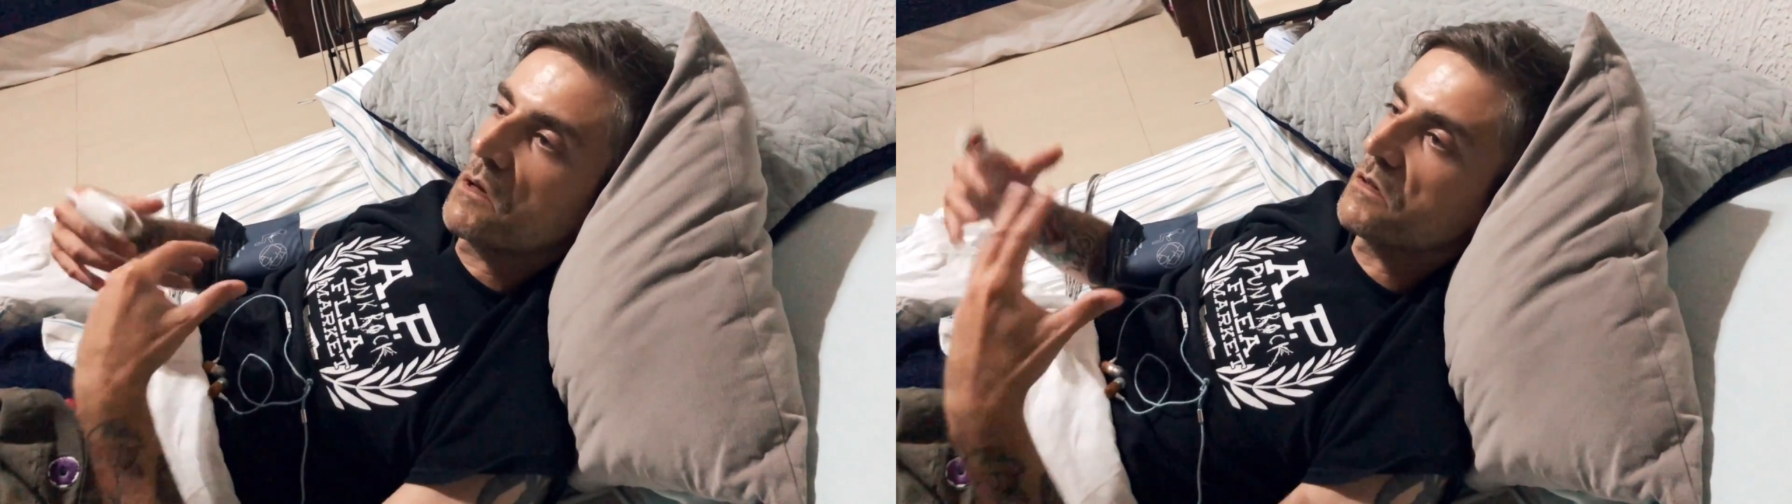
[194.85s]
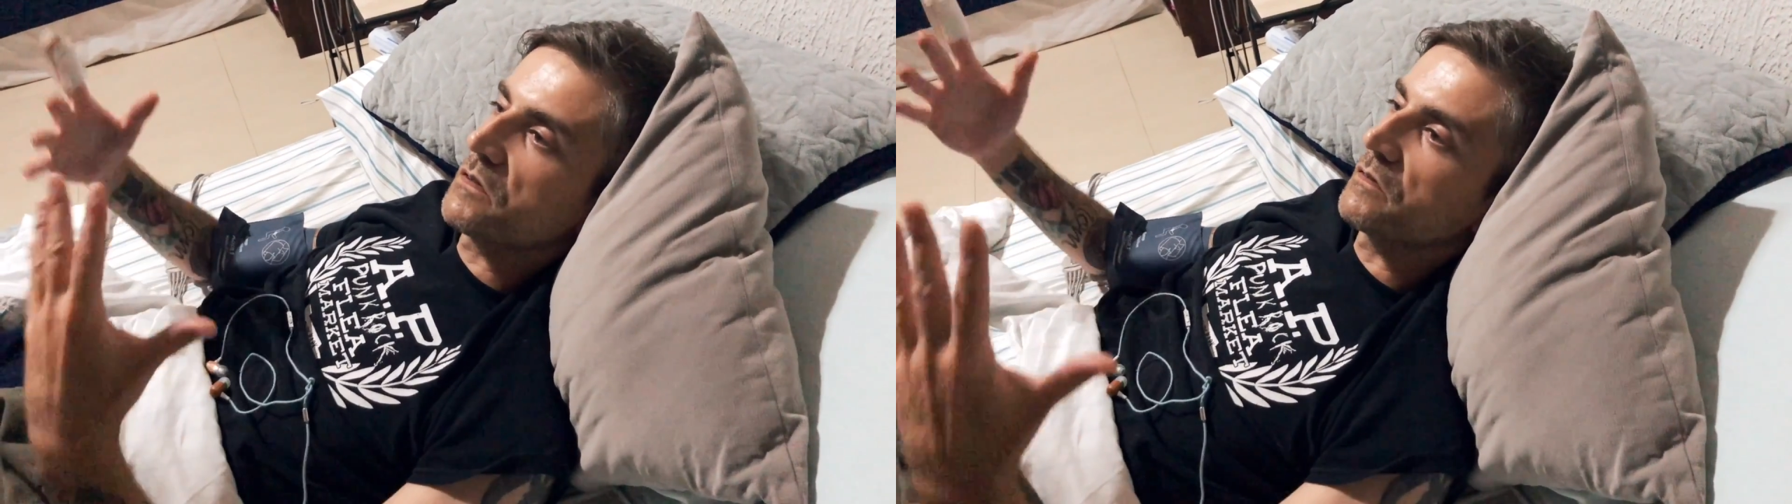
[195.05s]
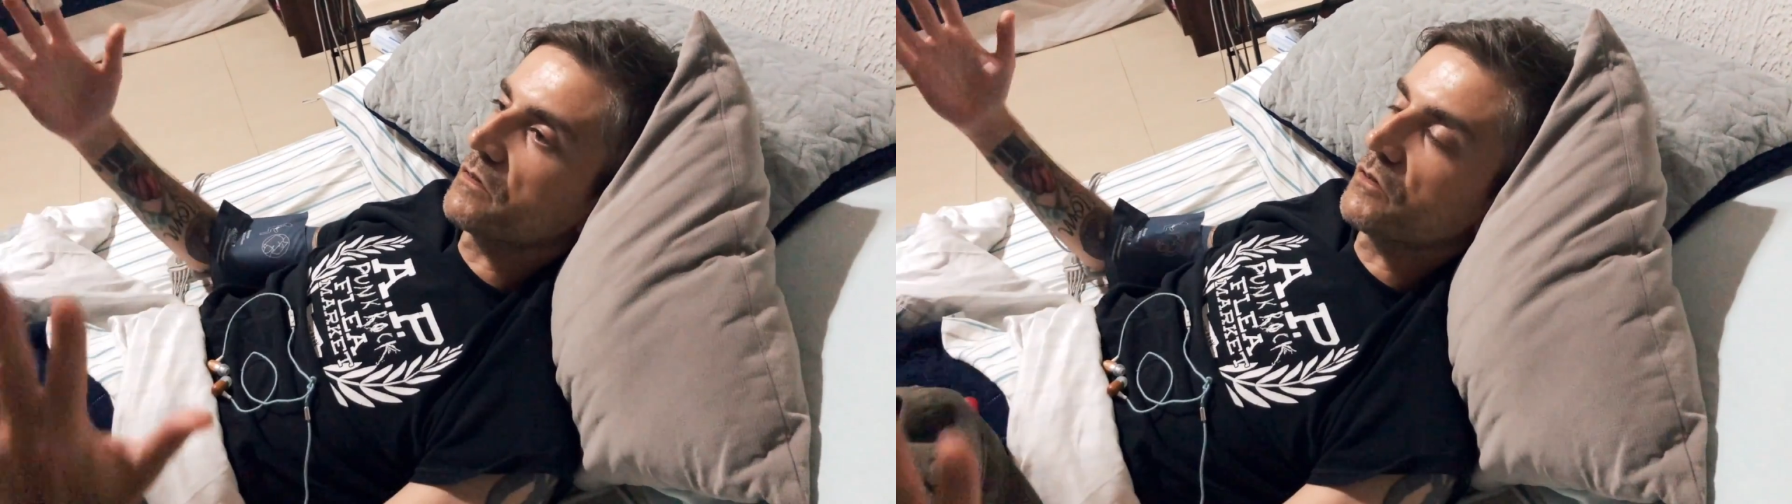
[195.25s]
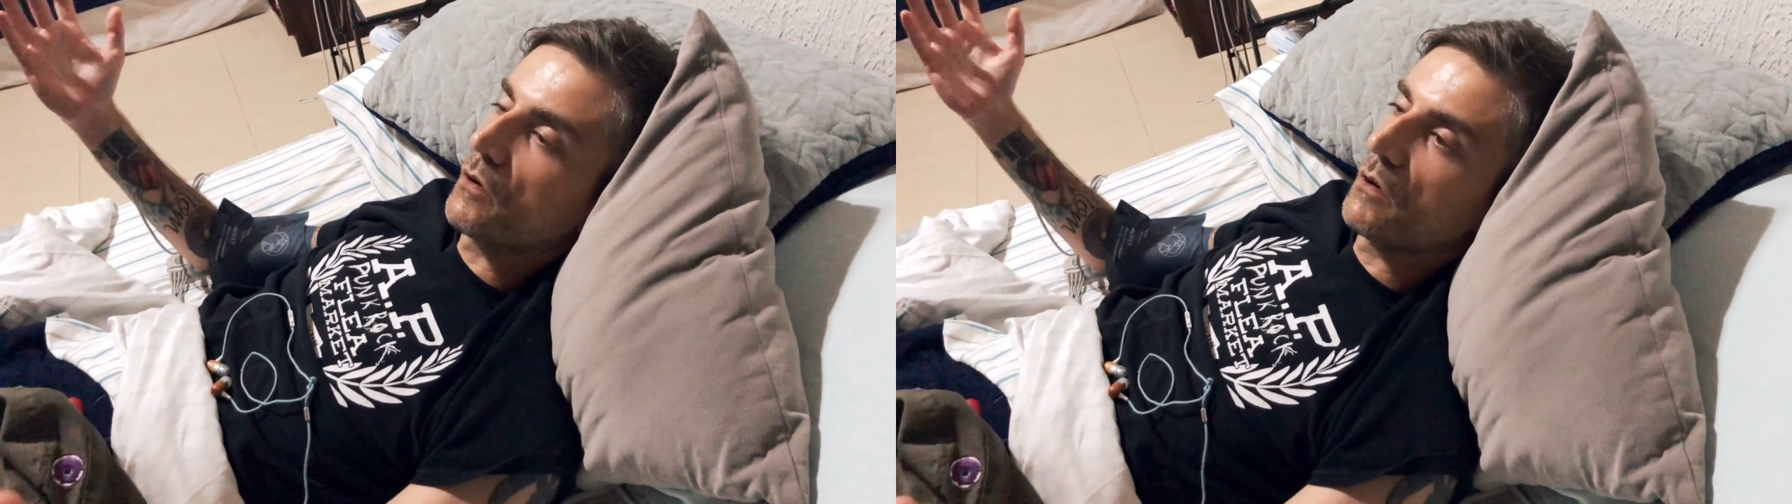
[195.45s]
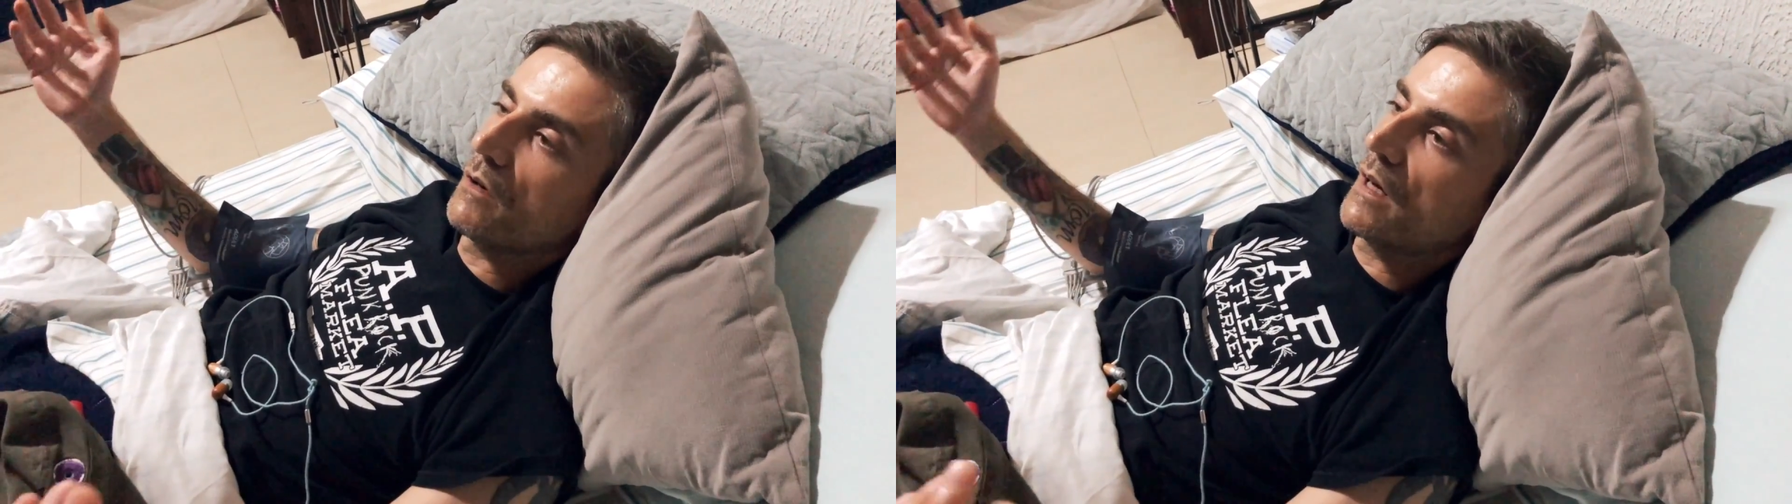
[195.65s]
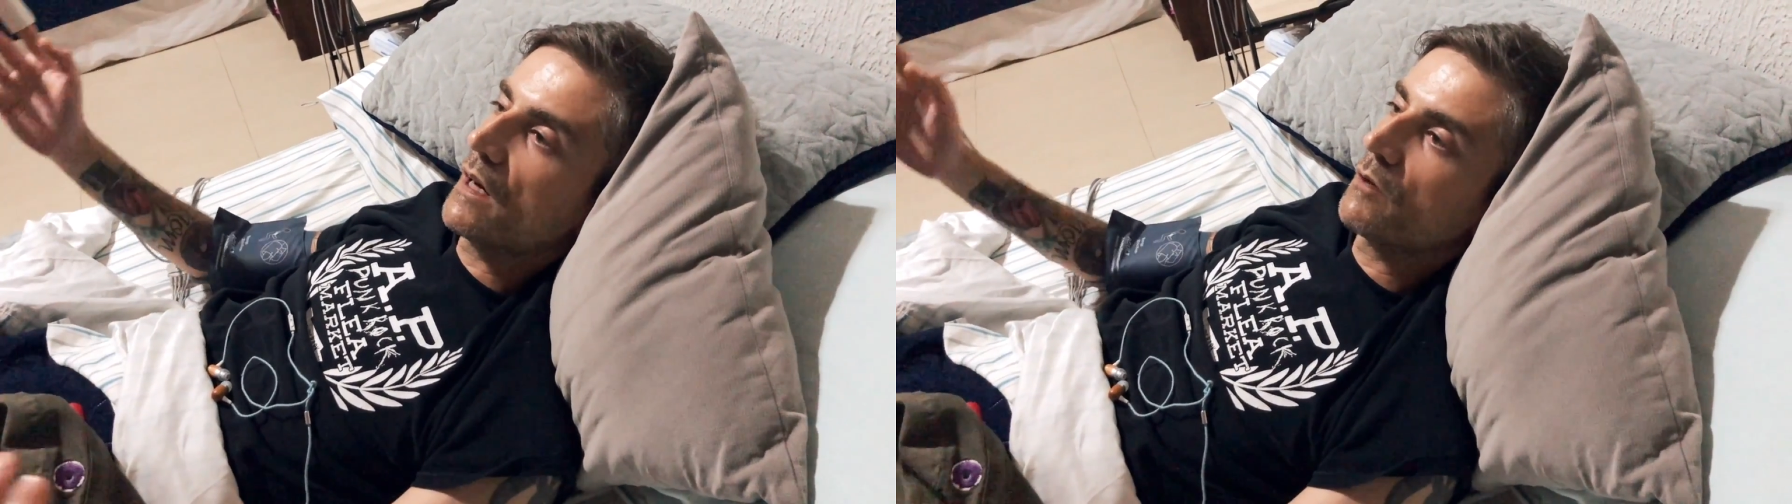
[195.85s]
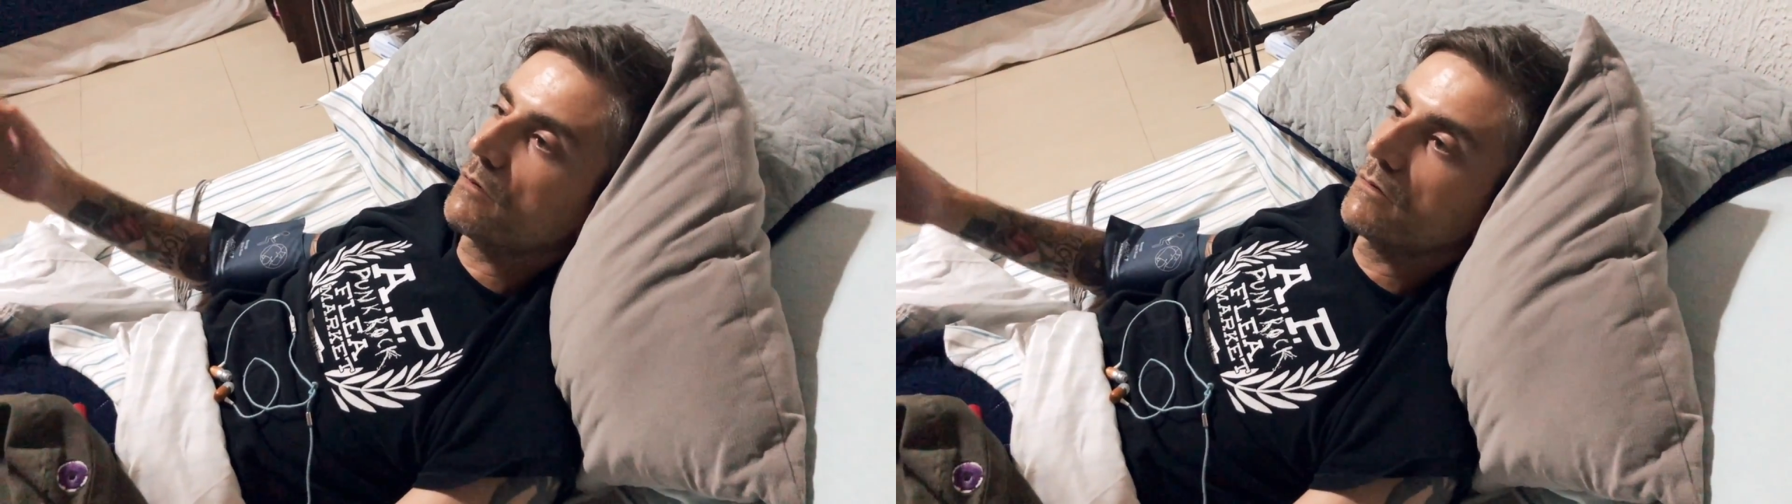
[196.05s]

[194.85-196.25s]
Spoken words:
it's just all out.